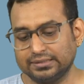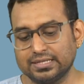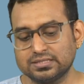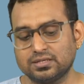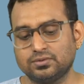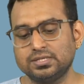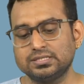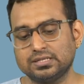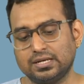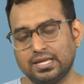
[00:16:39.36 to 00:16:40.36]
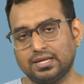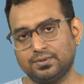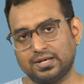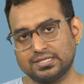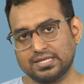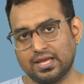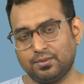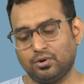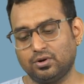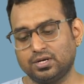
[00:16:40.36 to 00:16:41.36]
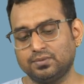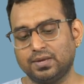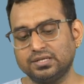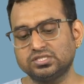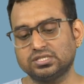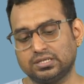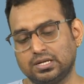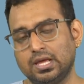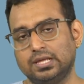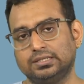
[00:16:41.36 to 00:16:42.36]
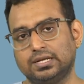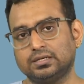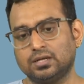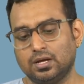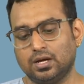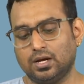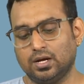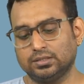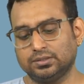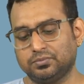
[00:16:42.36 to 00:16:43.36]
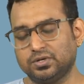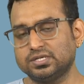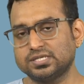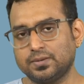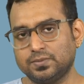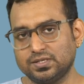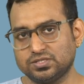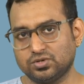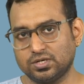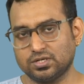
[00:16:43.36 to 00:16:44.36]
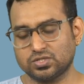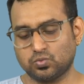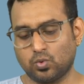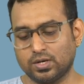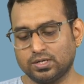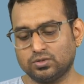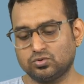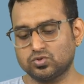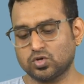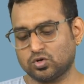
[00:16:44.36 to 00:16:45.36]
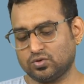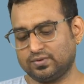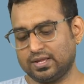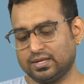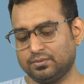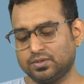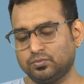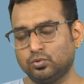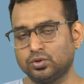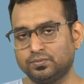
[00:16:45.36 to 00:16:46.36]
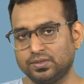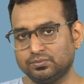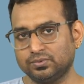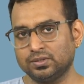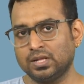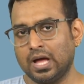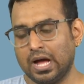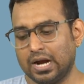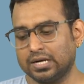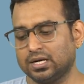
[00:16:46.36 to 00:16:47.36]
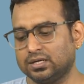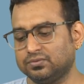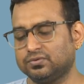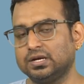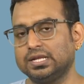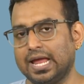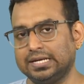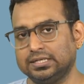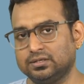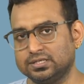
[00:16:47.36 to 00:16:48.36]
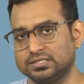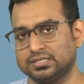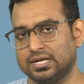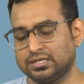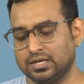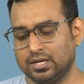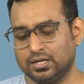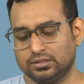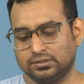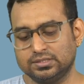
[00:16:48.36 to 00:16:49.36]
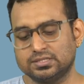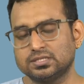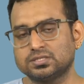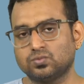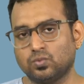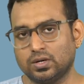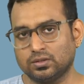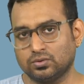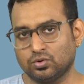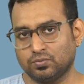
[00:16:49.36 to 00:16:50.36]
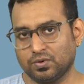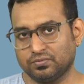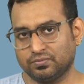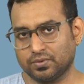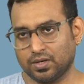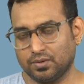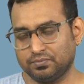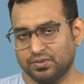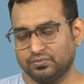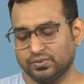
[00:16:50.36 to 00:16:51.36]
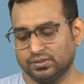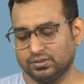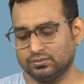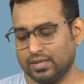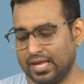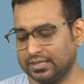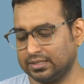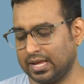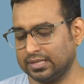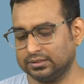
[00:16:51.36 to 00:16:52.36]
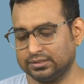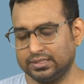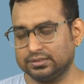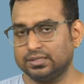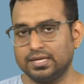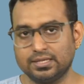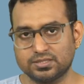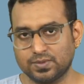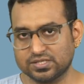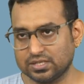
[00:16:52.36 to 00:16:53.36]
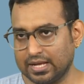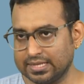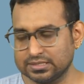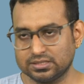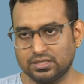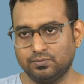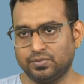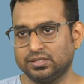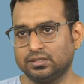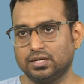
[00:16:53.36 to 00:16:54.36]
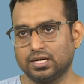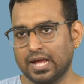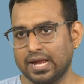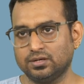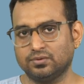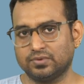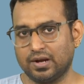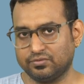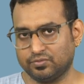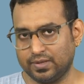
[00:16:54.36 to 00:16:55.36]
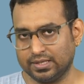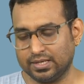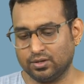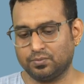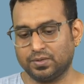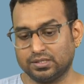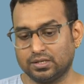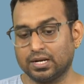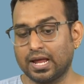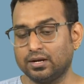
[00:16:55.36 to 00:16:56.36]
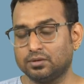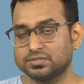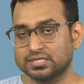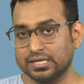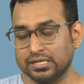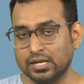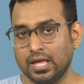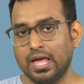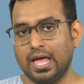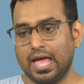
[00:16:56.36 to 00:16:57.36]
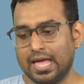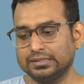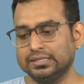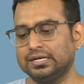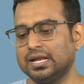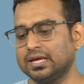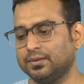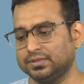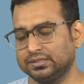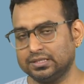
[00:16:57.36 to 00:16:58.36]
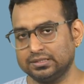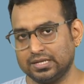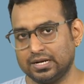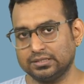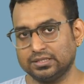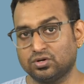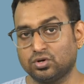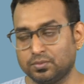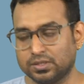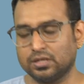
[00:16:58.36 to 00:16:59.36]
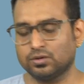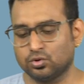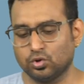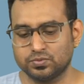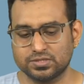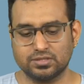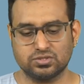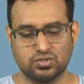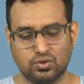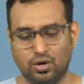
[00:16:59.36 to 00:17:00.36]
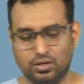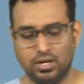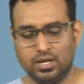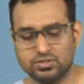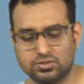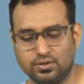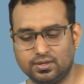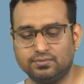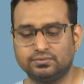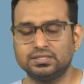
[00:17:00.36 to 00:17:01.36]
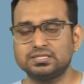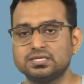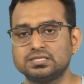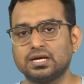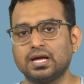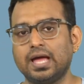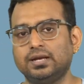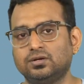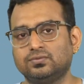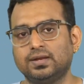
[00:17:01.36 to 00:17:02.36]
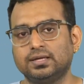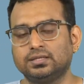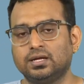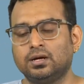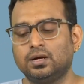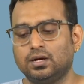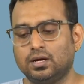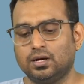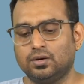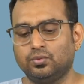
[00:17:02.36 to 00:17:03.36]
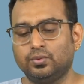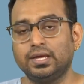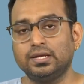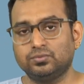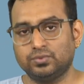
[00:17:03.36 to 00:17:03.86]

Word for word: and that's the reason like I mean as I have already mentioned that uh, the British administrators wanted to sort of like I mean put people under different categories that this is one group of uh, people and and they, they specialize in particular kind of craft making or particular kind of skill and then like I mean then there are the criminal groups and so on. So, if this is the kind of like the uh, way